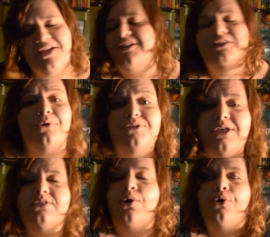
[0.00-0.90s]
no,
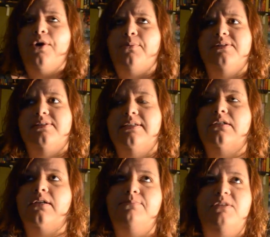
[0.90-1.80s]
it's horrible.
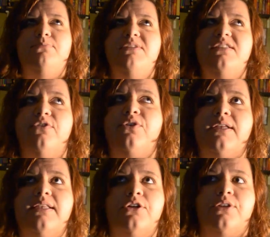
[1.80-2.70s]
Misophonia
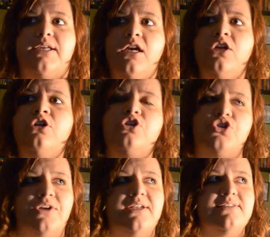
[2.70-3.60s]
literally
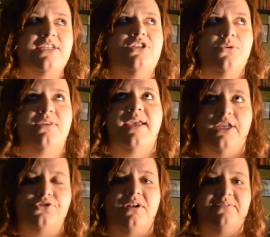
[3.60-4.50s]
translates to the
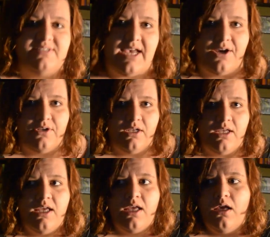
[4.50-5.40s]
hatred of sound.
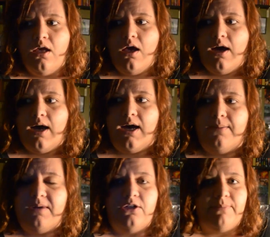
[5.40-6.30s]

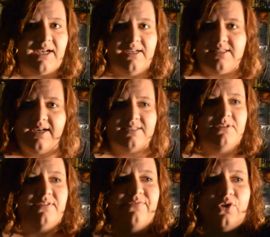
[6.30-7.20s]
I know my cousin has
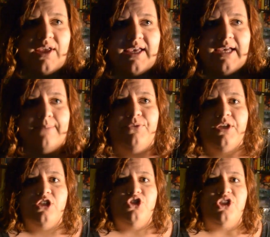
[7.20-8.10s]
misophonia, and
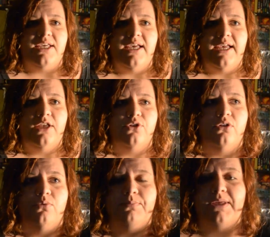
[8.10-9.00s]
she can't handle
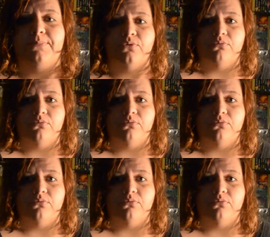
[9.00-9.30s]
when people